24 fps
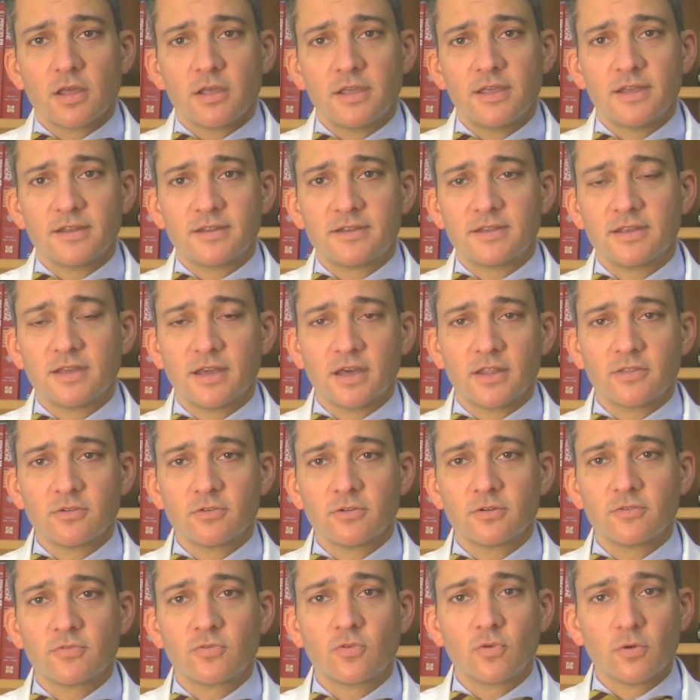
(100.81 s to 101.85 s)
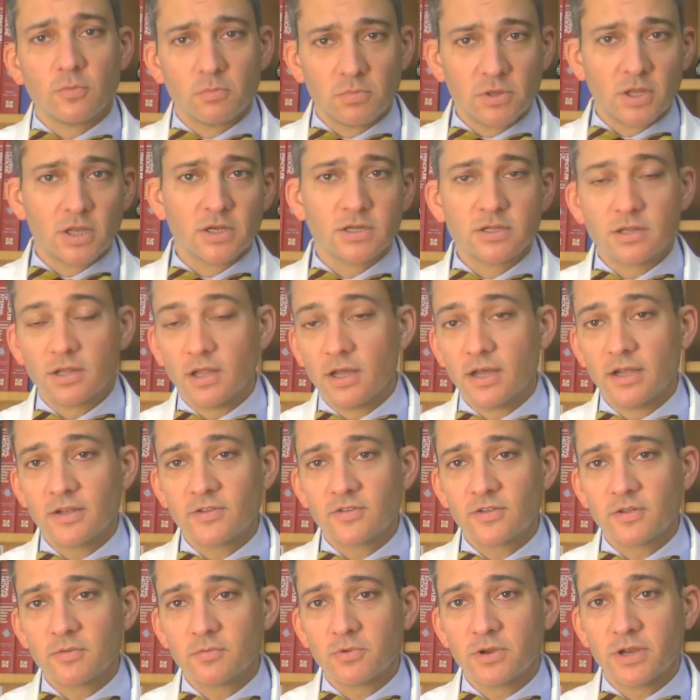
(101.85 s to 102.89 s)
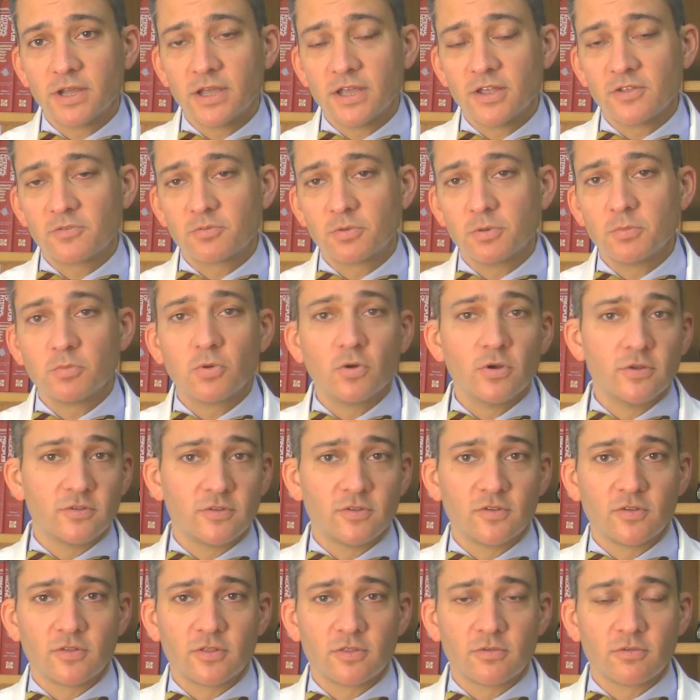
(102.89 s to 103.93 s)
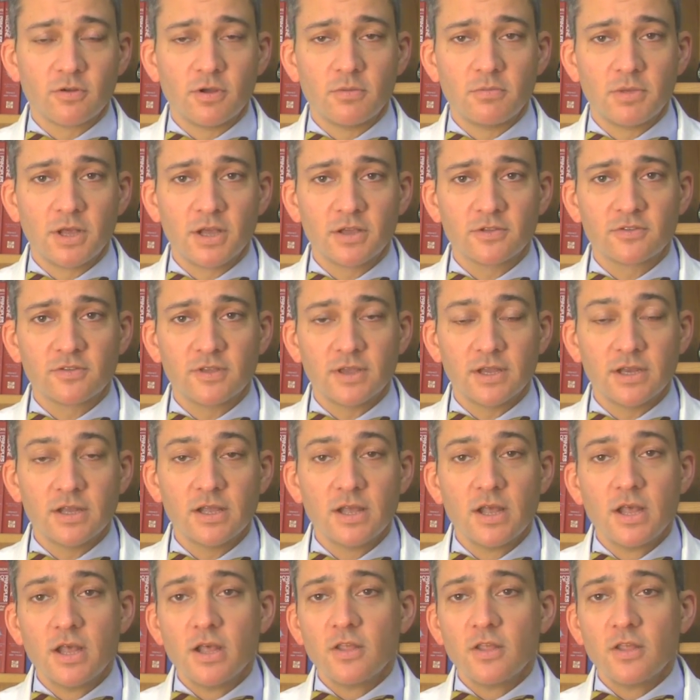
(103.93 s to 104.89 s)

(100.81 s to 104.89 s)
get together and form blood clots, and when aspirin poisons the thromboxane,